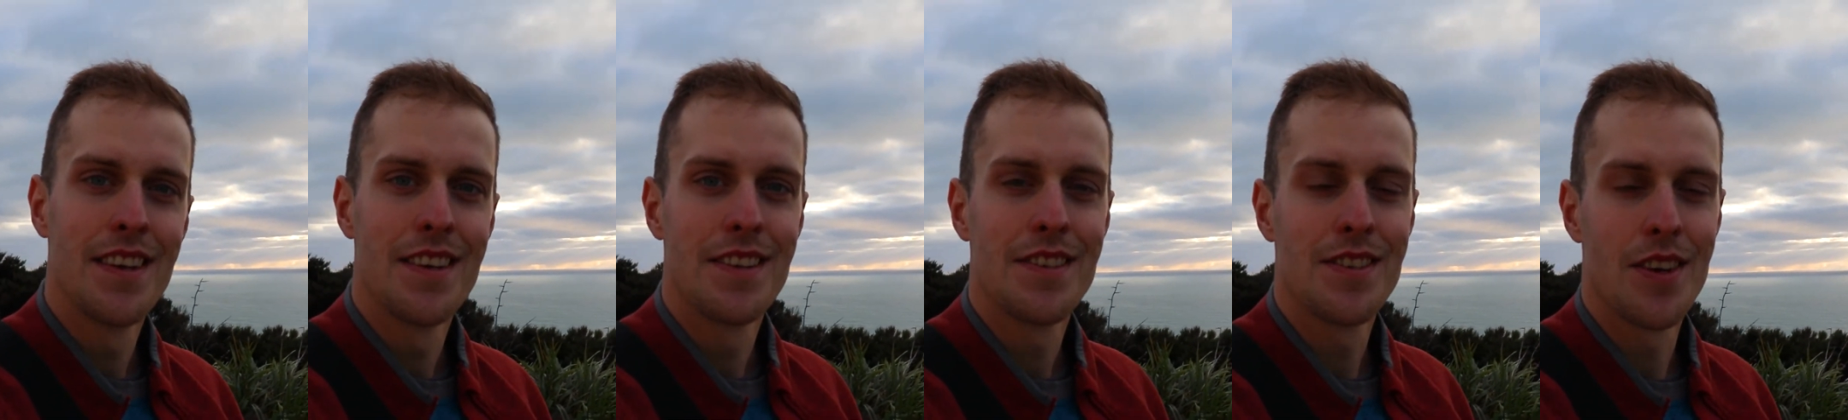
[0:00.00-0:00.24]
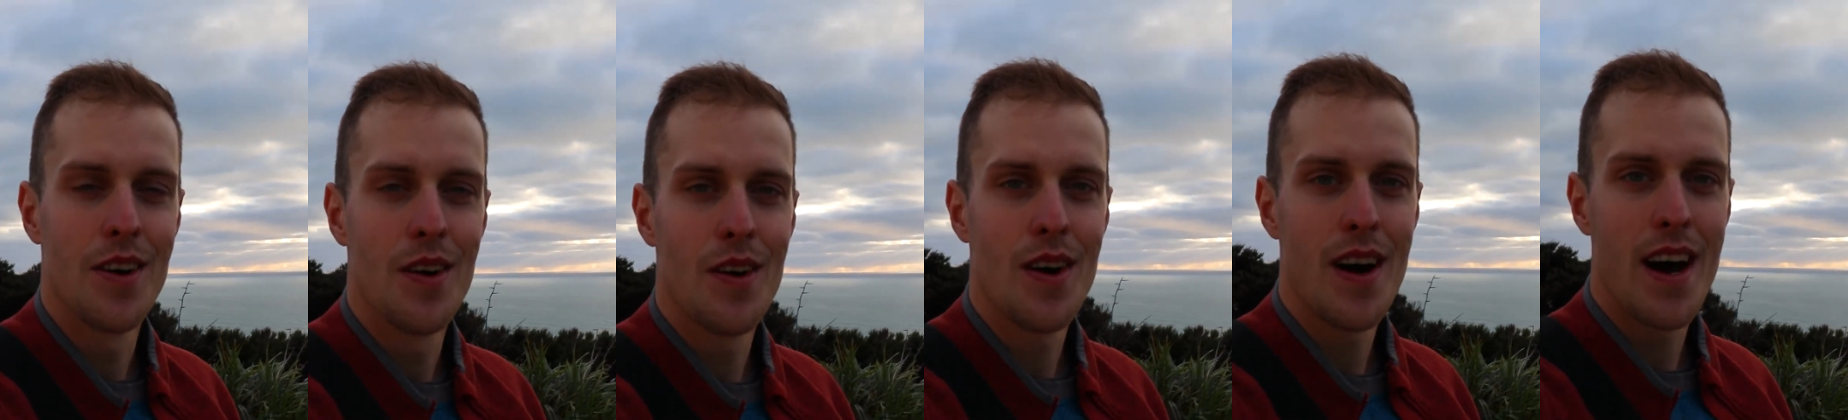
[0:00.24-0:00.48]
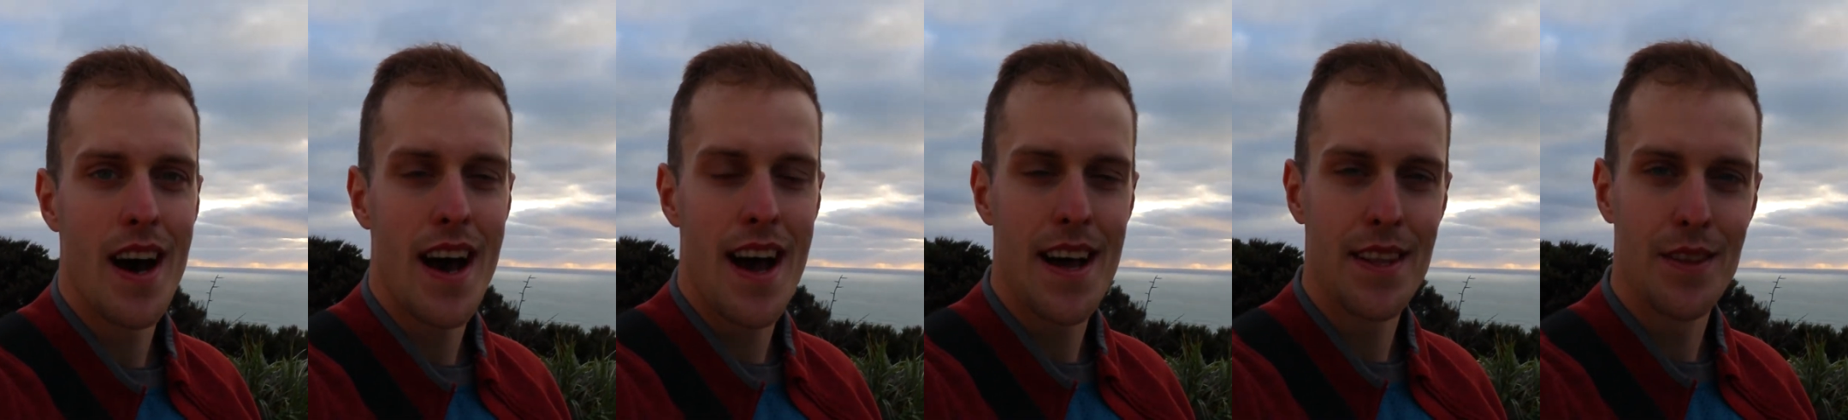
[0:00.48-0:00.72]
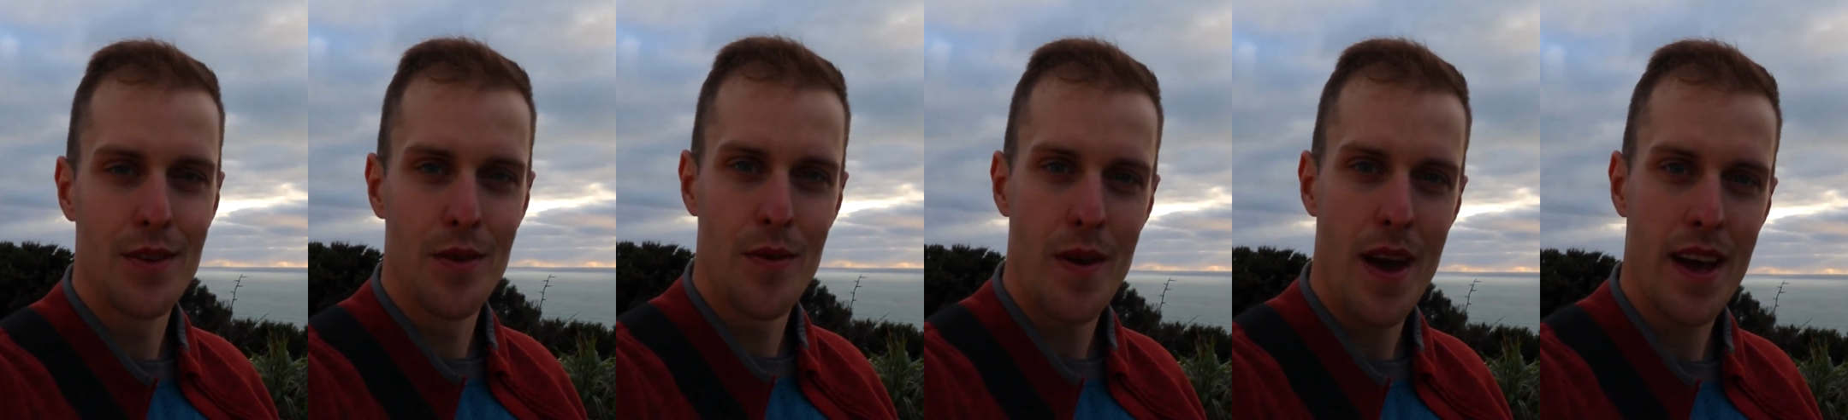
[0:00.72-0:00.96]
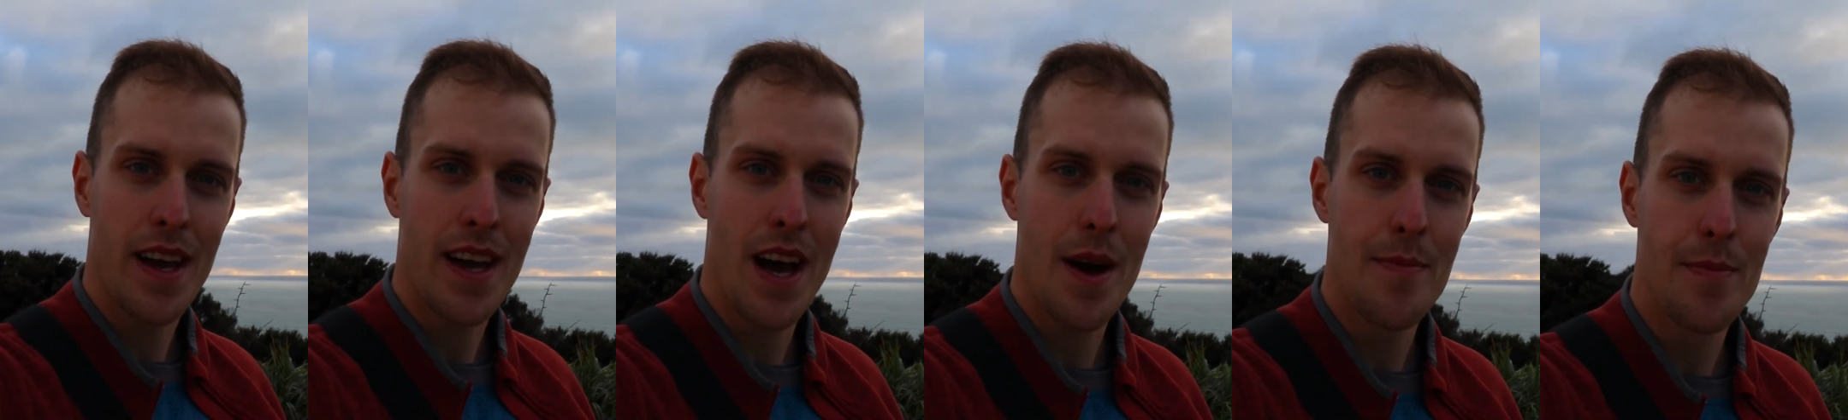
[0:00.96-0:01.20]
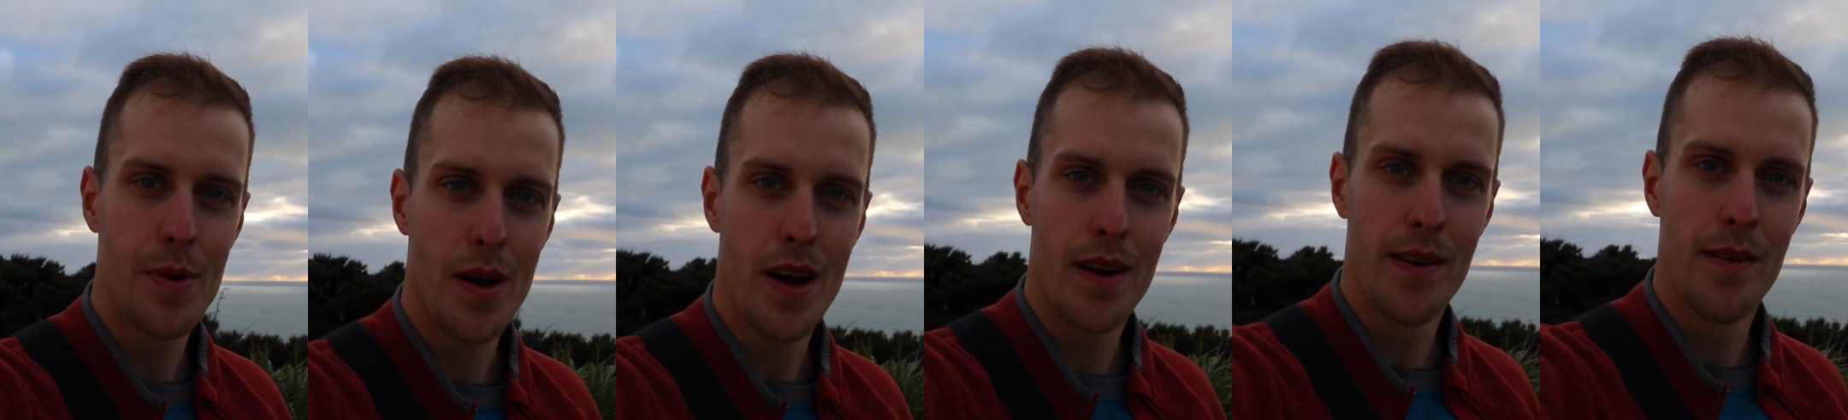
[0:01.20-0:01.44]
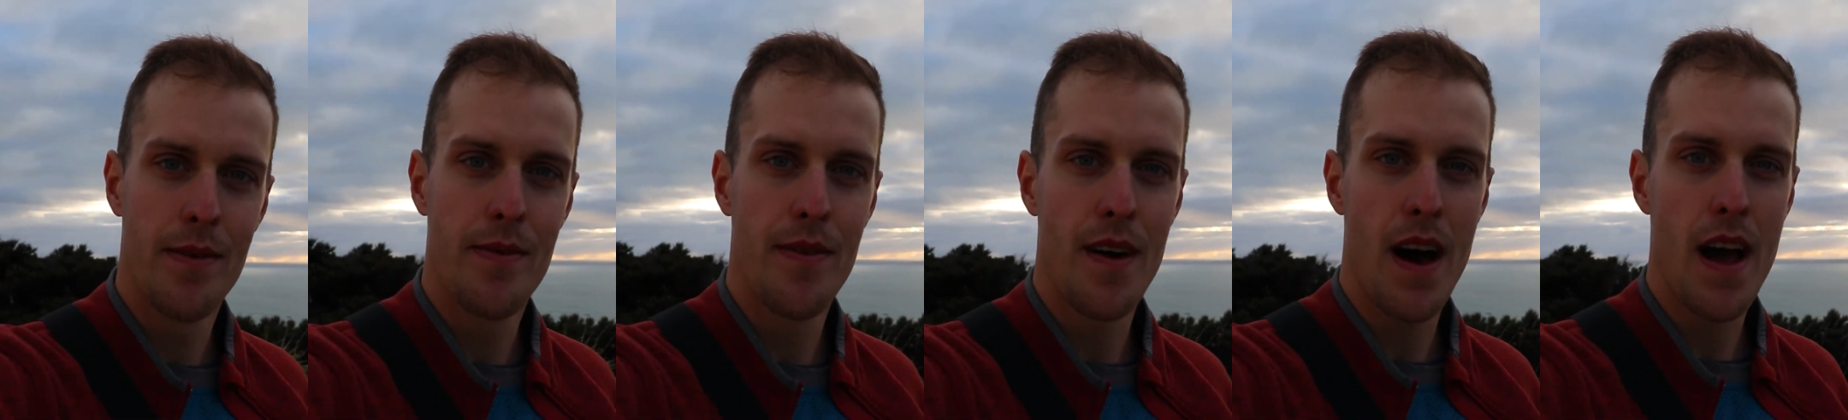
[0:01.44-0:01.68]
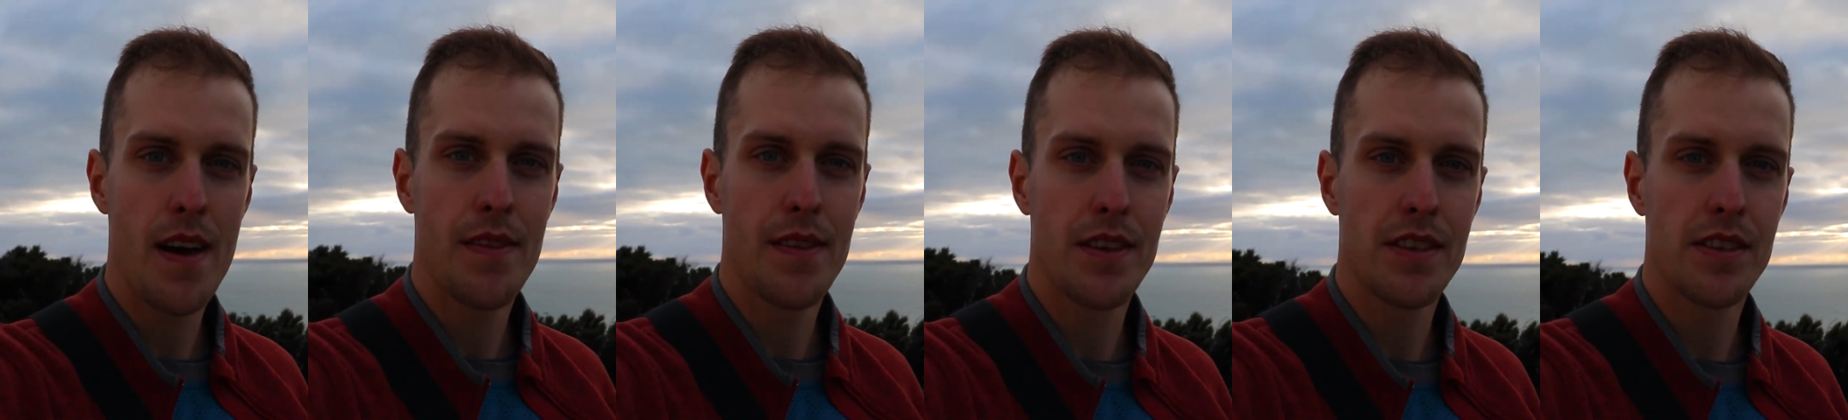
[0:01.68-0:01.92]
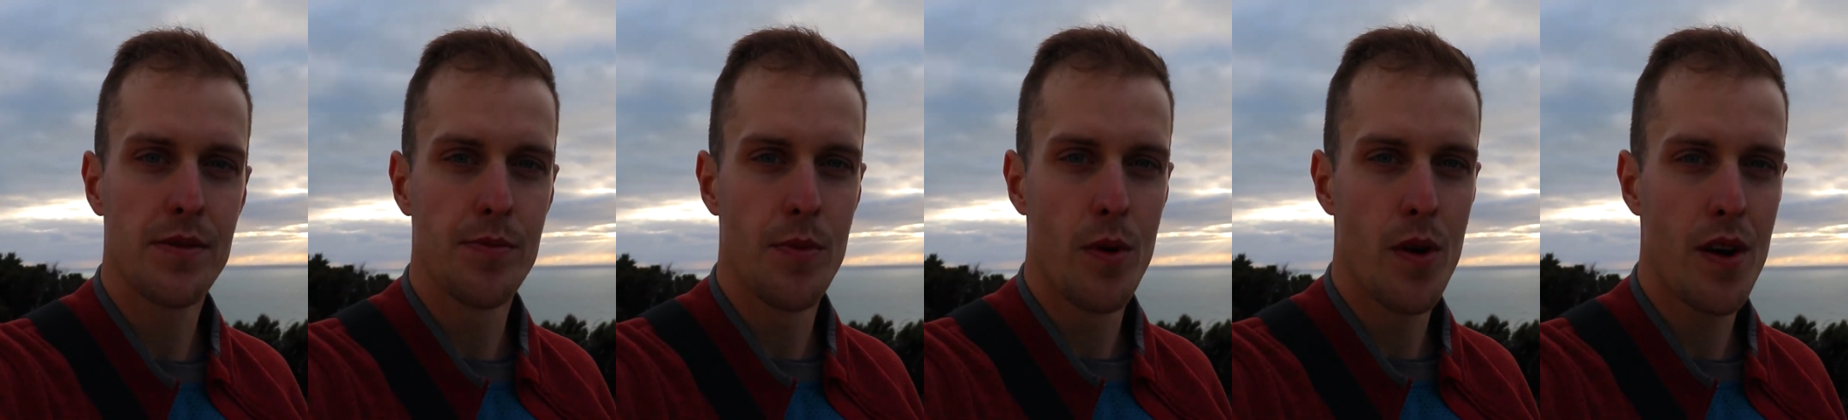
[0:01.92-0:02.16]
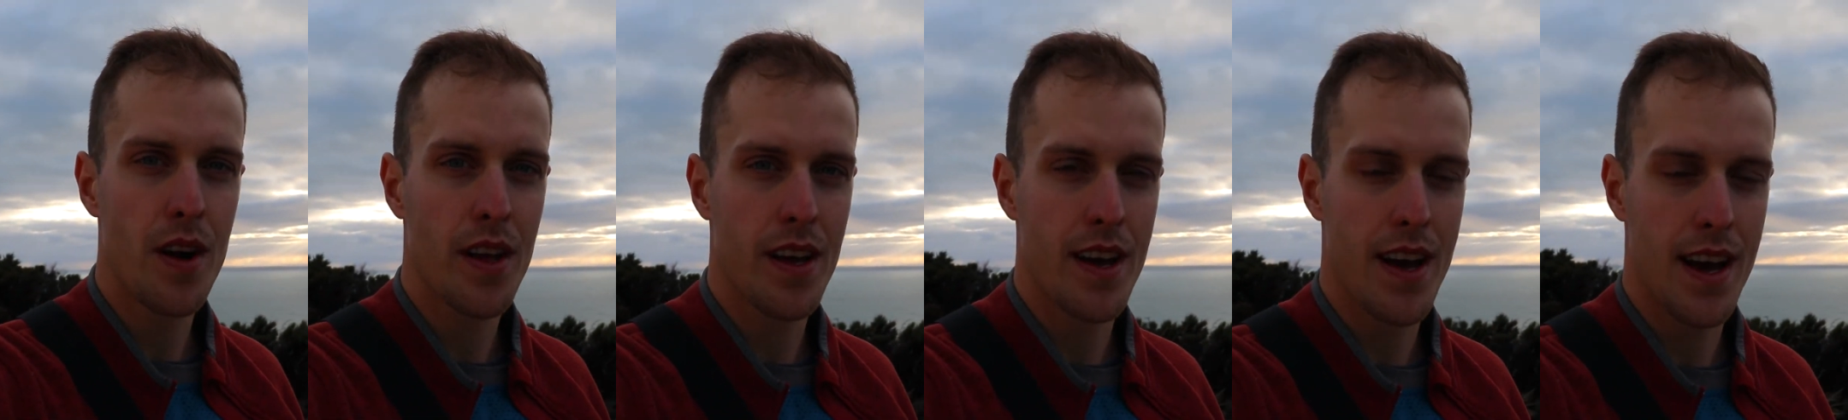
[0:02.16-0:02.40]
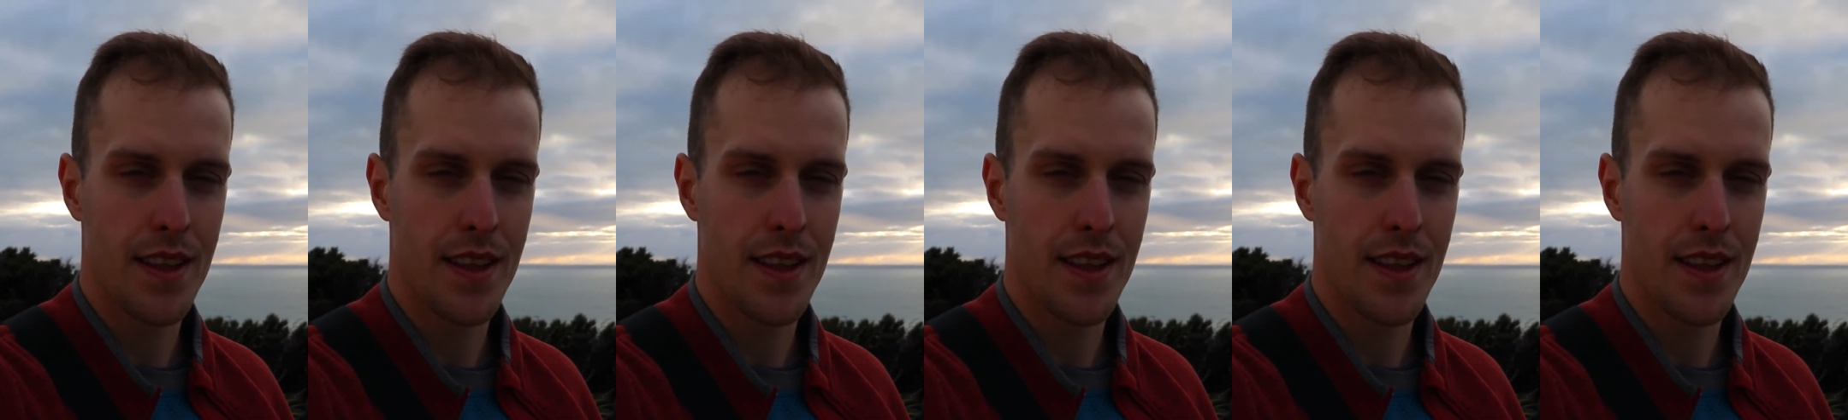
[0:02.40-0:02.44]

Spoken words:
So I had to wake up around 5 this morning.